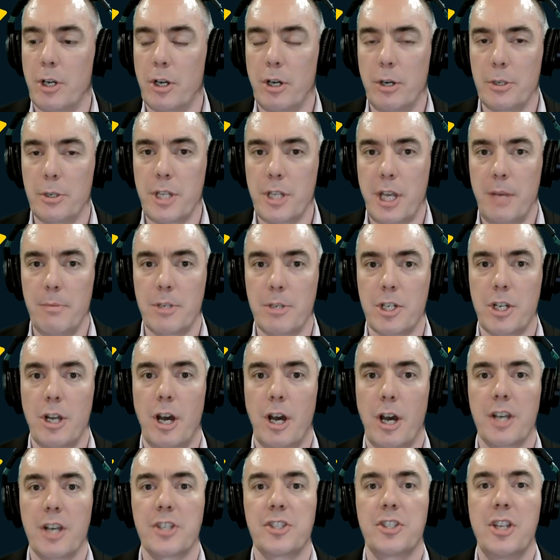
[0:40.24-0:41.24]
host, Hamish
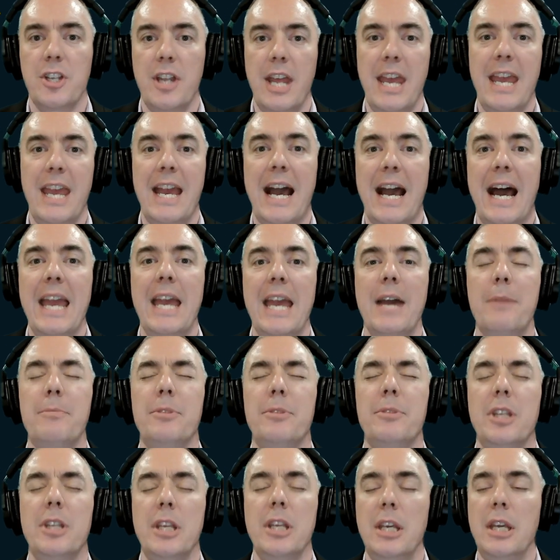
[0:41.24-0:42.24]
Knox. Today, I am
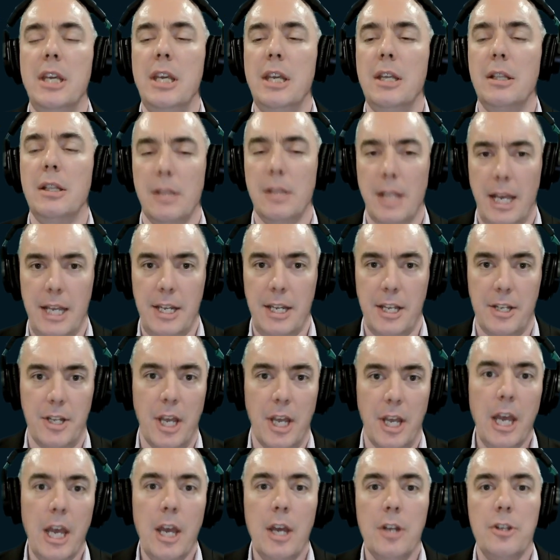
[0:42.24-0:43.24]
delighted
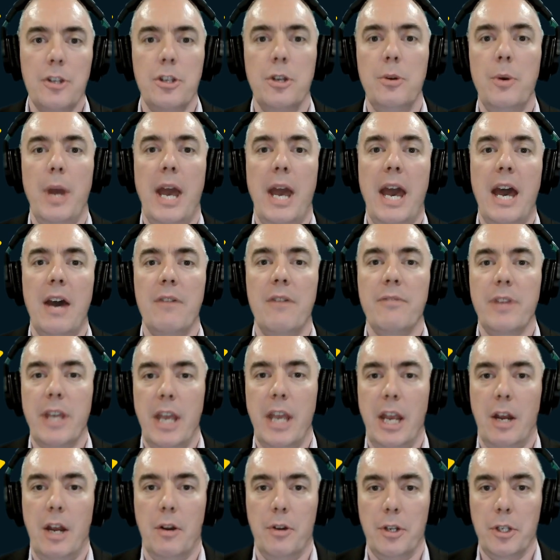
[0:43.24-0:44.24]
to have
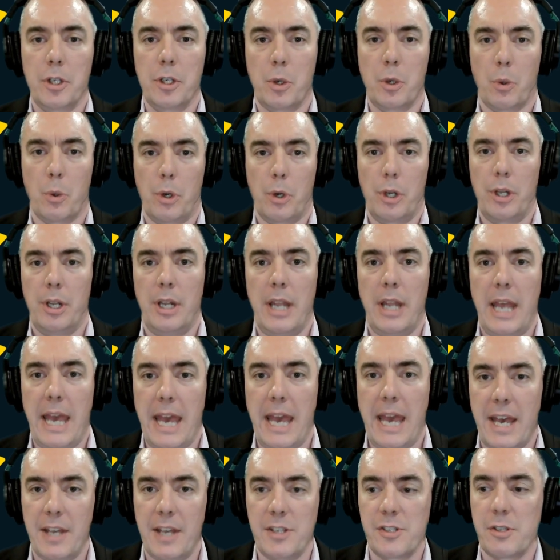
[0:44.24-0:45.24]
Karen Gordon
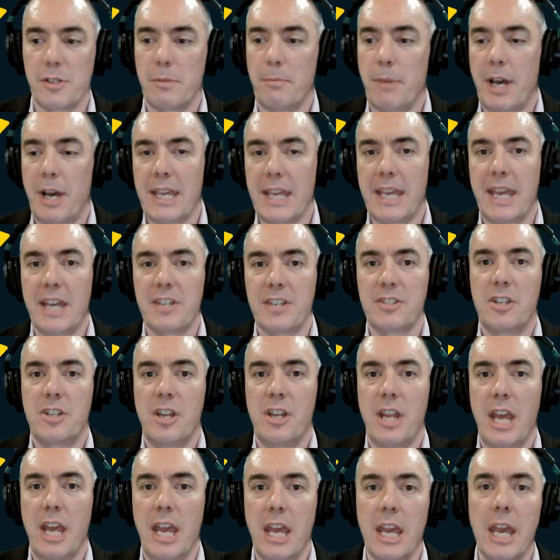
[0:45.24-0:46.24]
as my guest
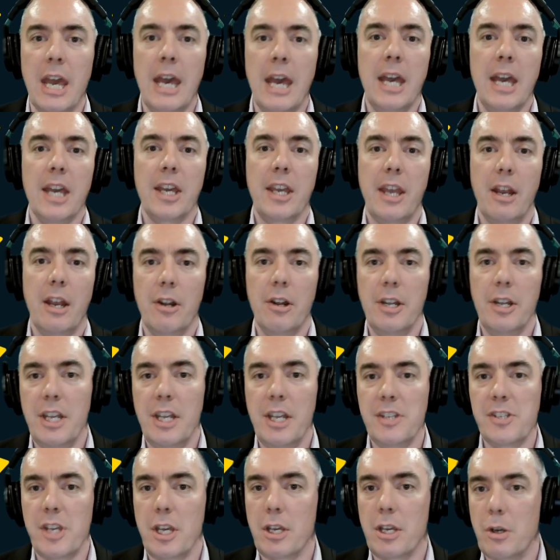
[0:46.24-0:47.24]
today. Karen
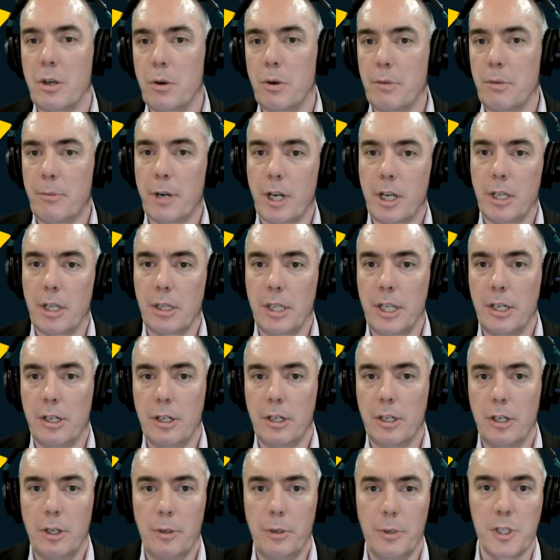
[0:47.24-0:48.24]
is a go to market
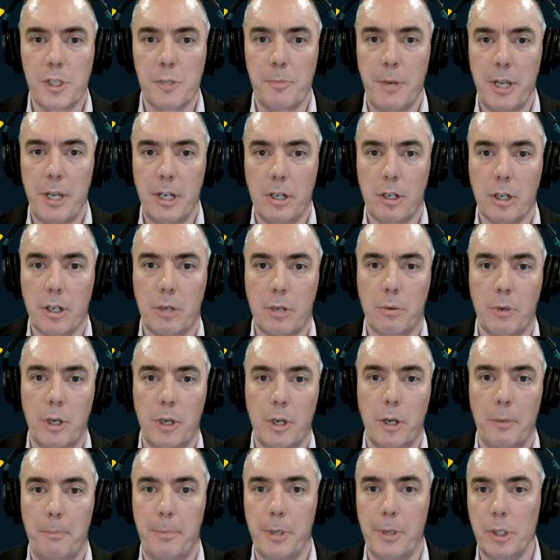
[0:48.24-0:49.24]
leader who has spent her
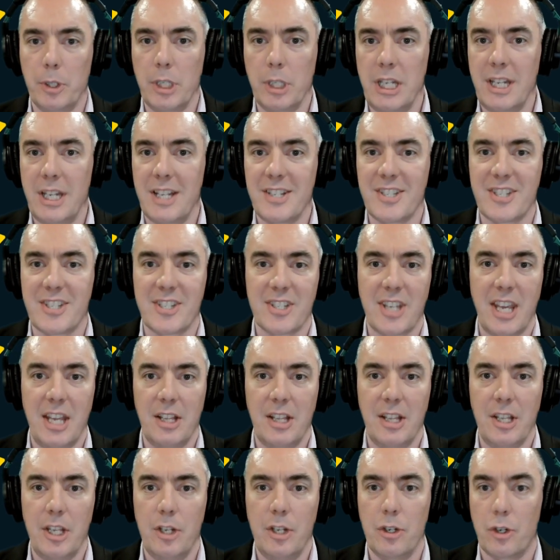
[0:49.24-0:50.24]
career building and
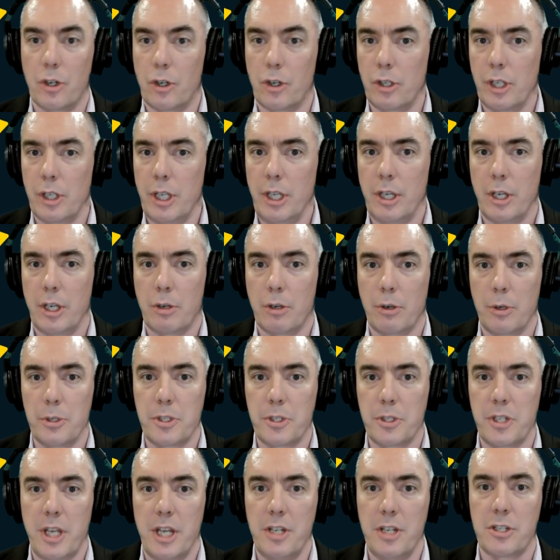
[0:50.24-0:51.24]
scaling early and growth
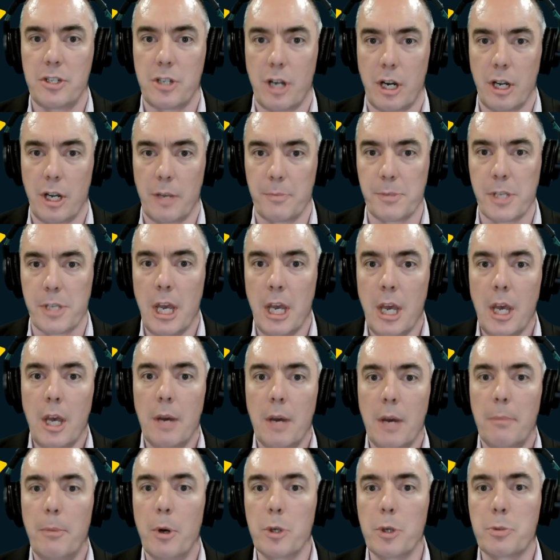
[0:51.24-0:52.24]
stage startups.
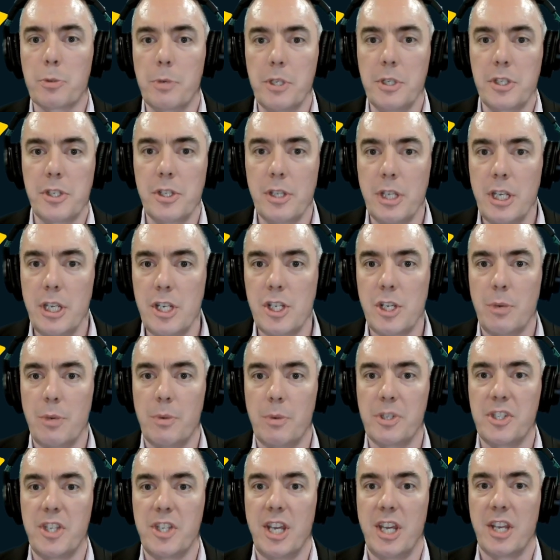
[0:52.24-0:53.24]
Most recently, she
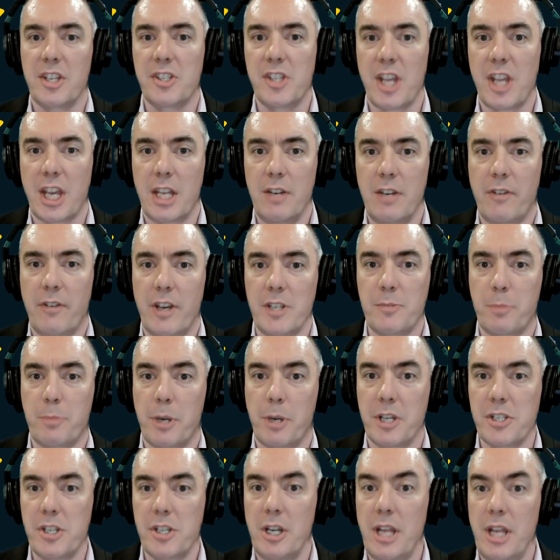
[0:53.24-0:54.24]
was the executive vice
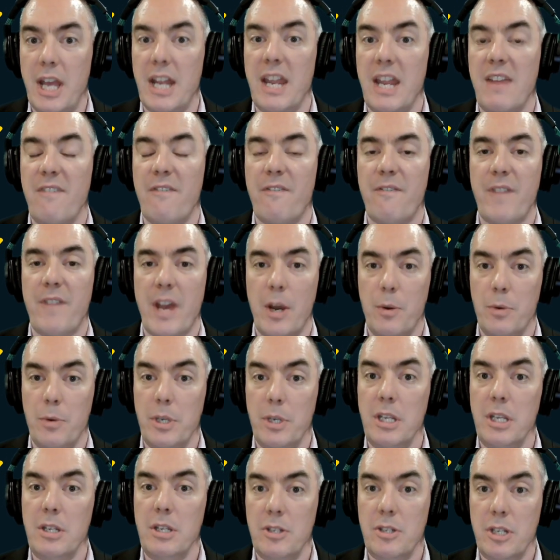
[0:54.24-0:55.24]
president and a
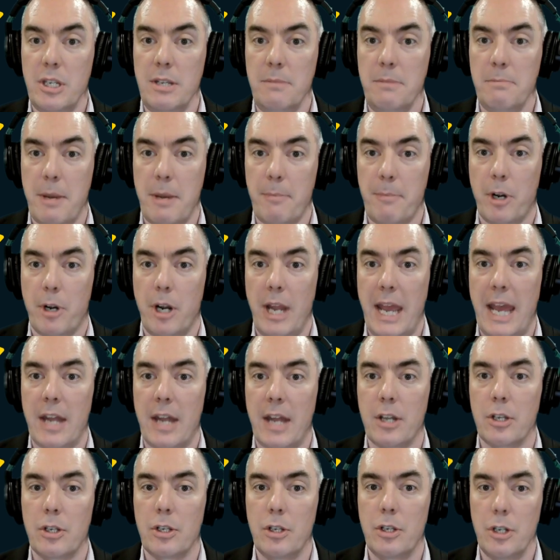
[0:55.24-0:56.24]
founding team member
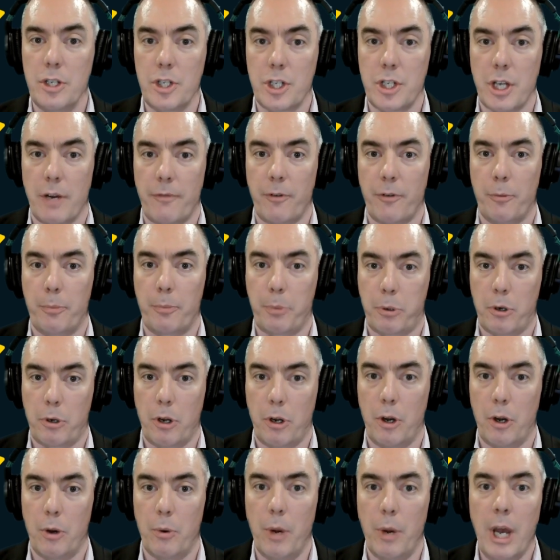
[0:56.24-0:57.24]
at GoodShuffle
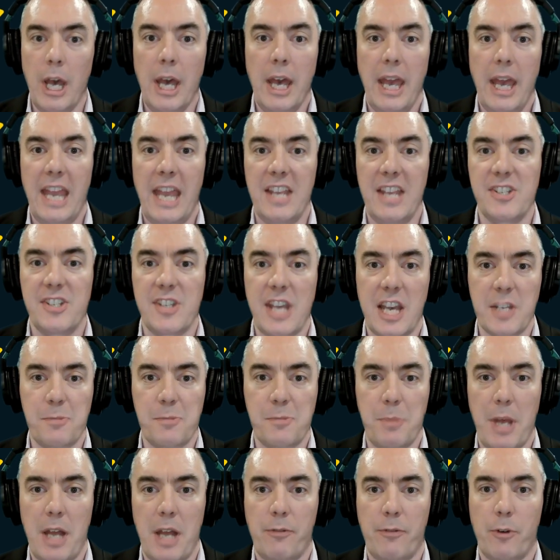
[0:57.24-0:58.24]
Pro, a SaaS
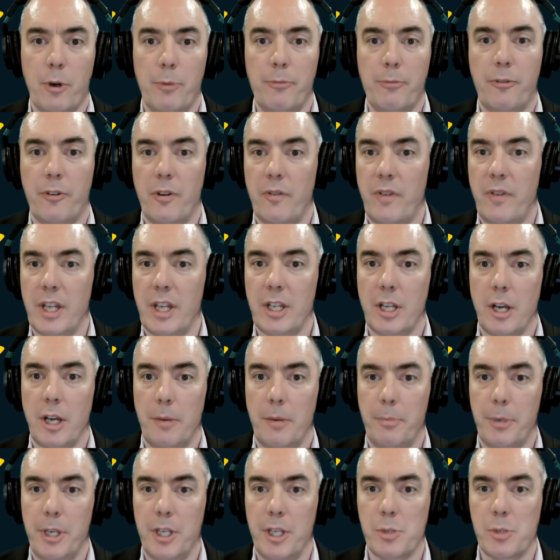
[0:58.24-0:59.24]
platform for event
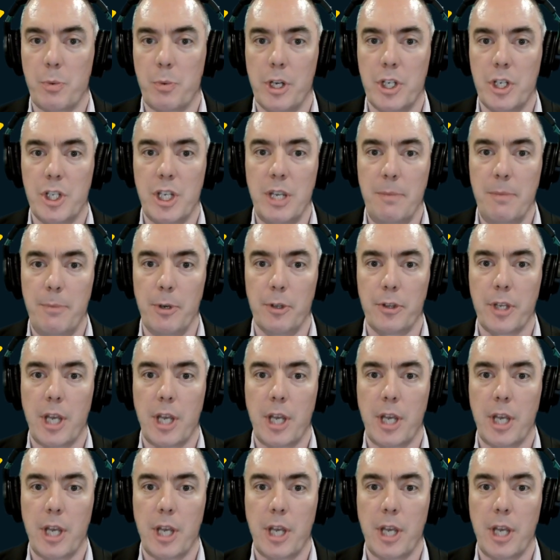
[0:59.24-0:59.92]
companies, where she built the